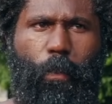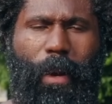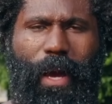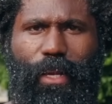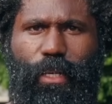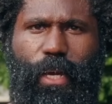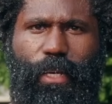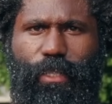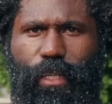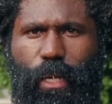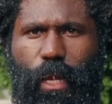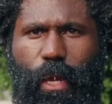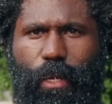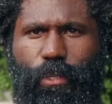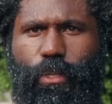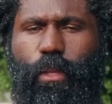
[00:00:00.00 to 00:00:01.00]
my day
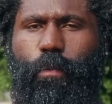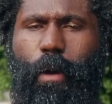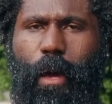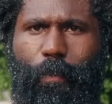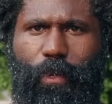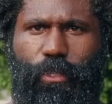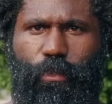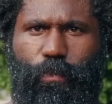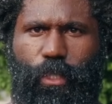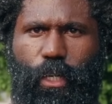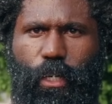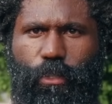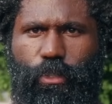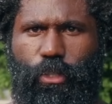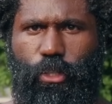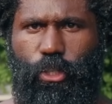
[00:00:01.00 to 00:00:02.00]
today, so there might be some
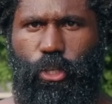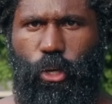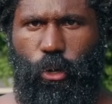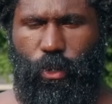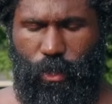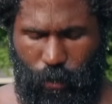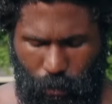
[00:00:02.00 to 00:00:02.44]
dust and dirt